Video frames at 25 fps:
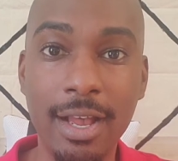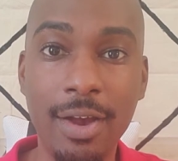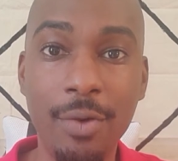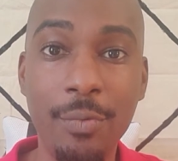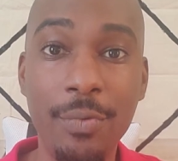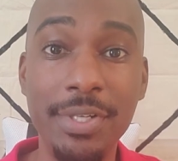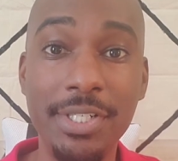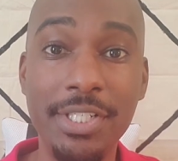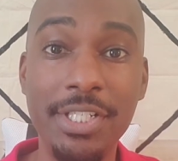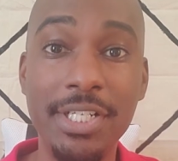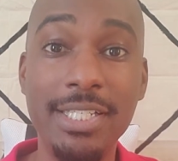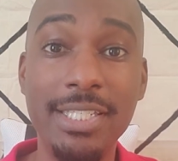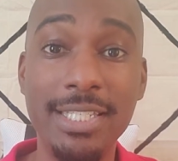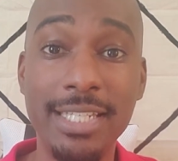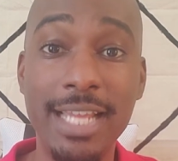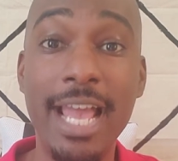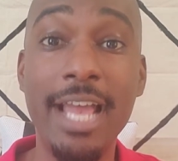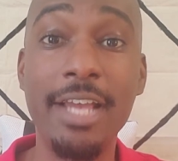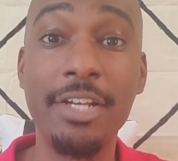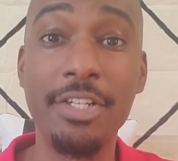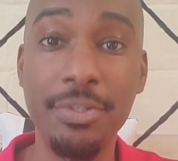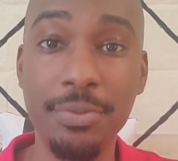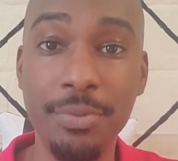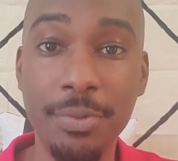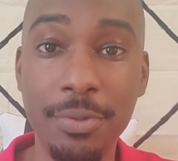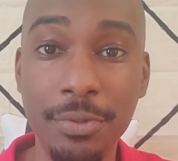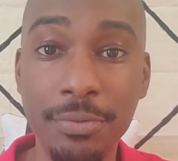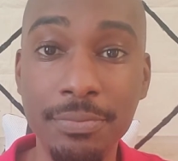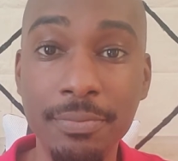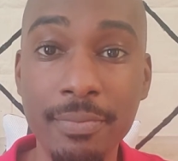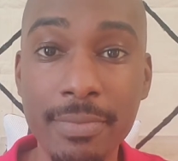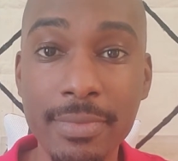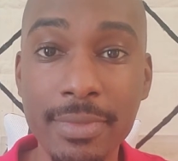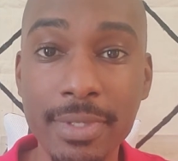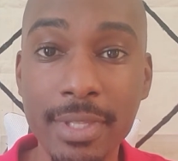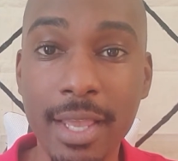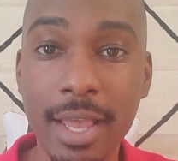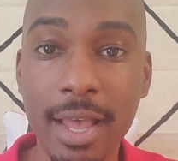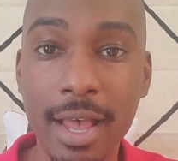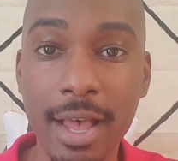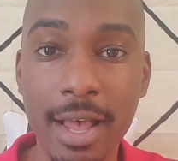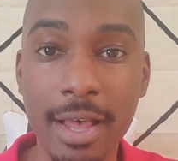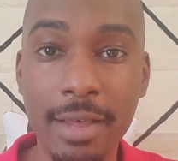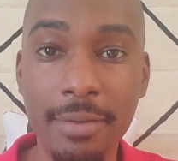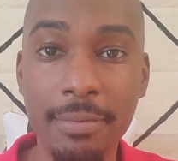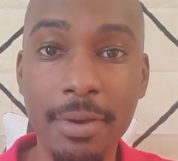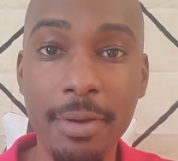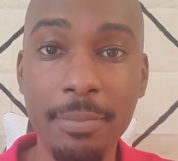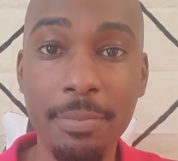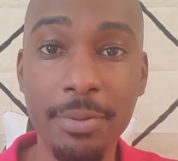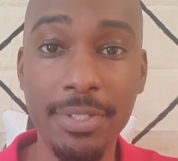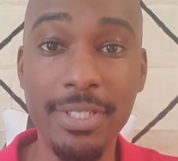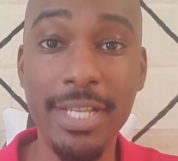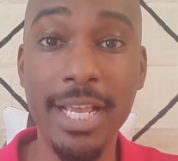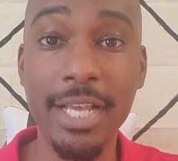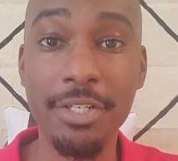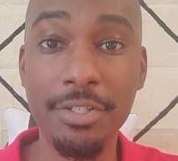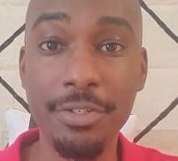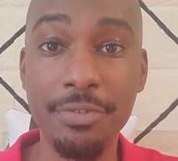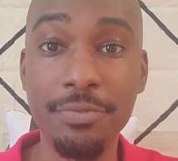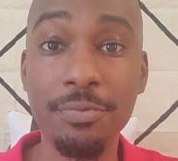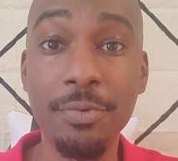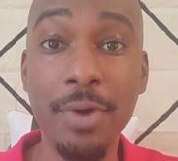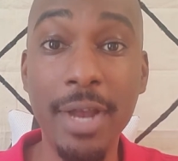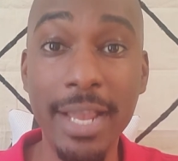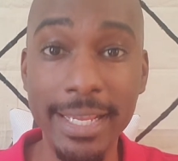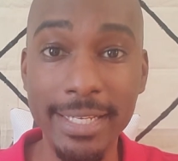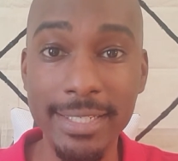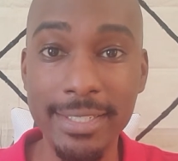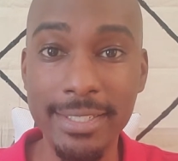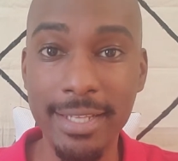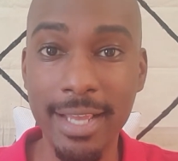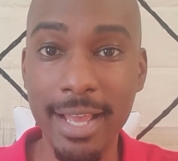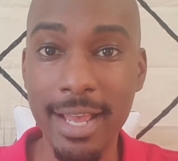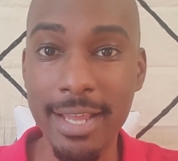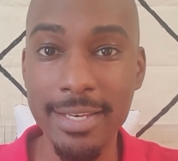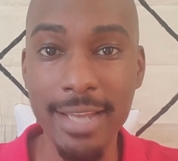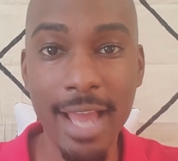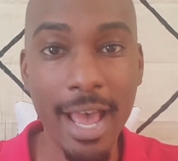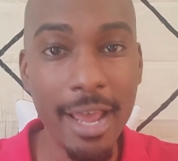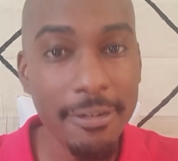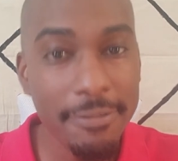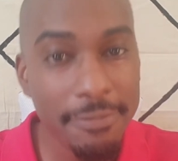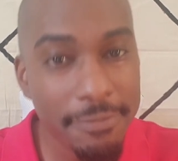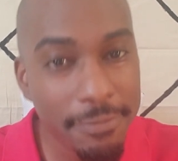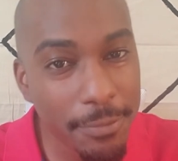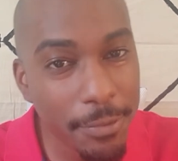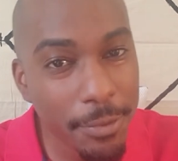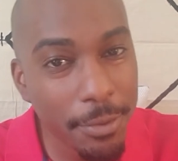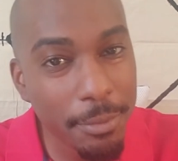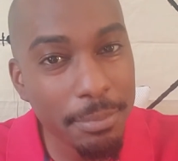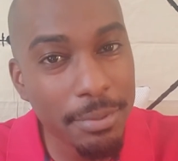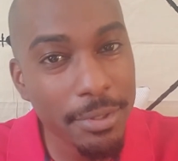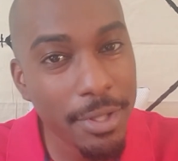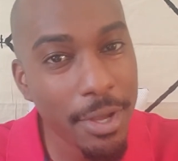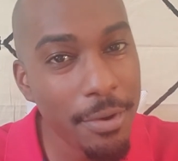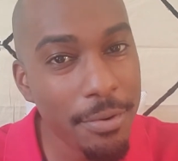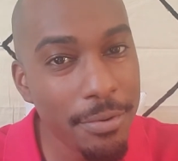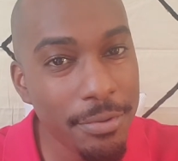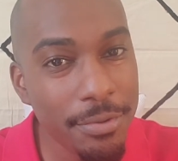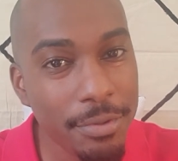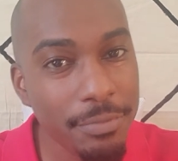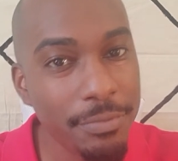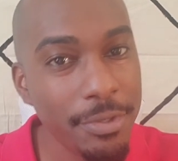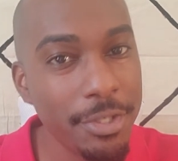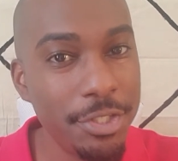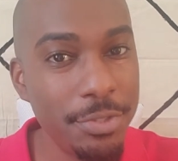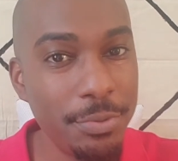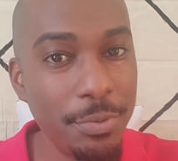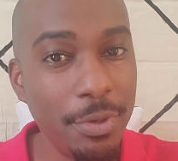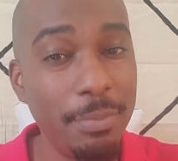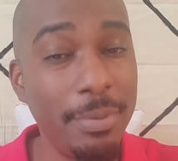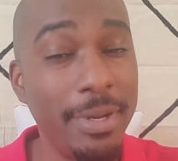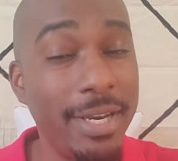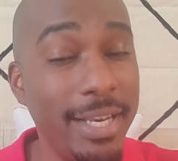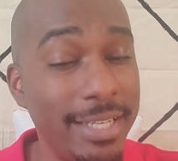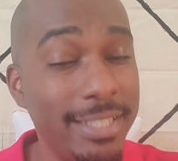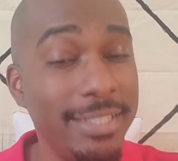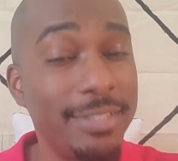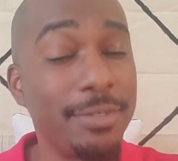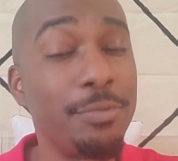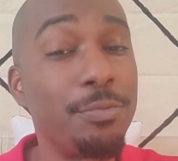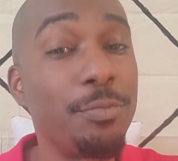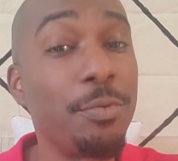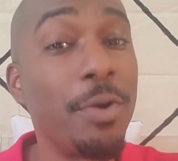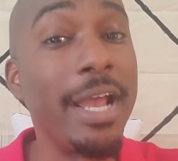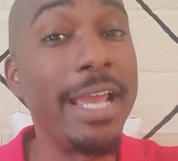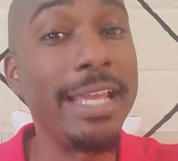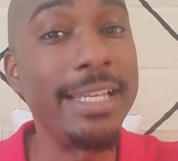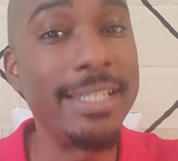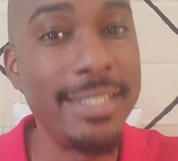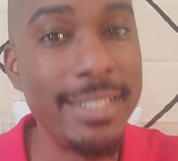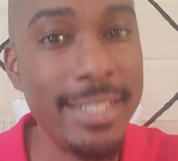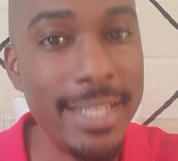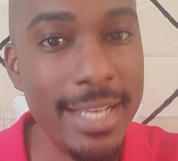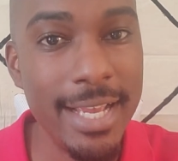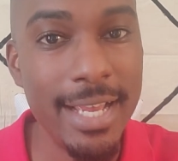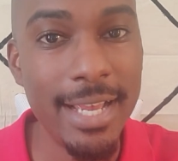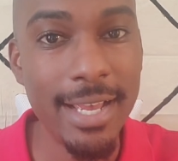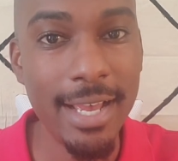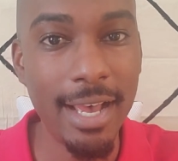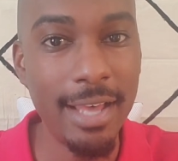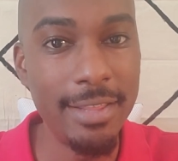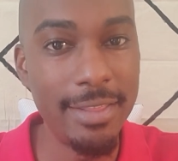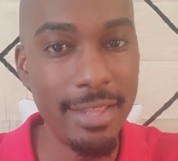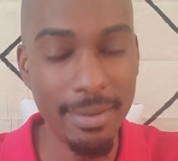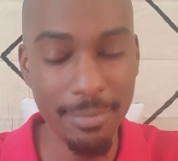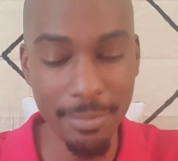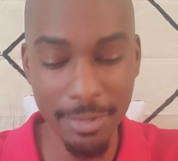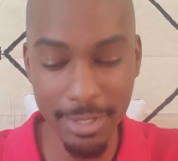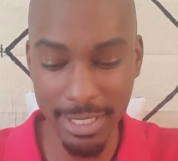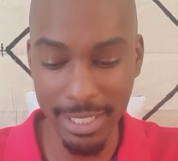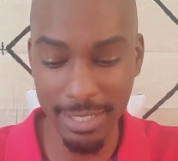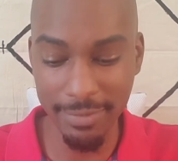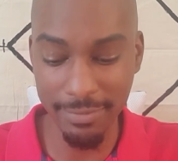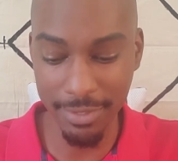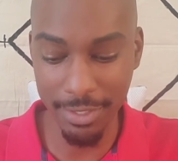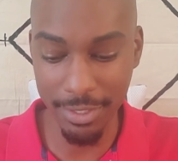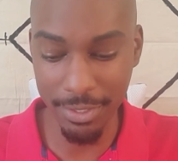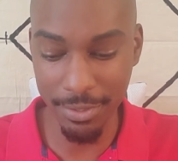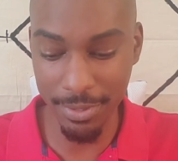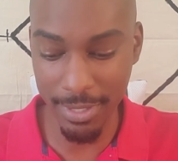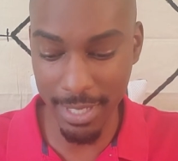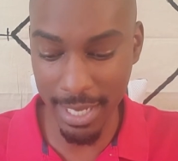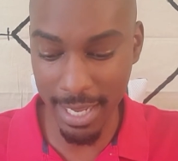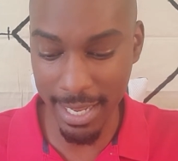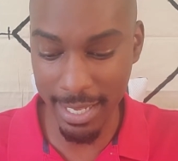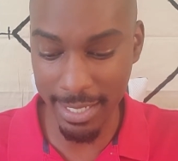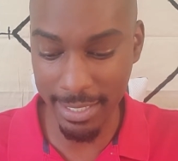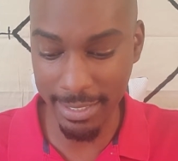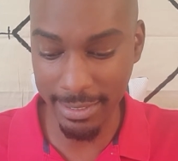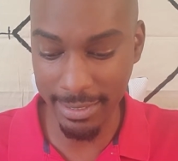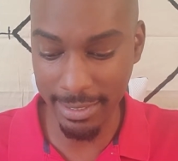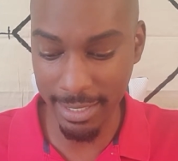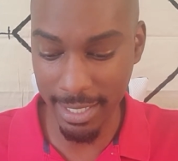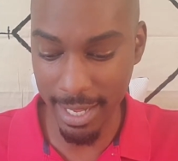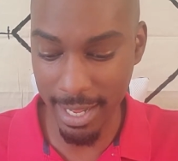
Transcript: which is an actual a protection rite, not a full-blown ritual, but it is a rite that I'm going to give to you guys.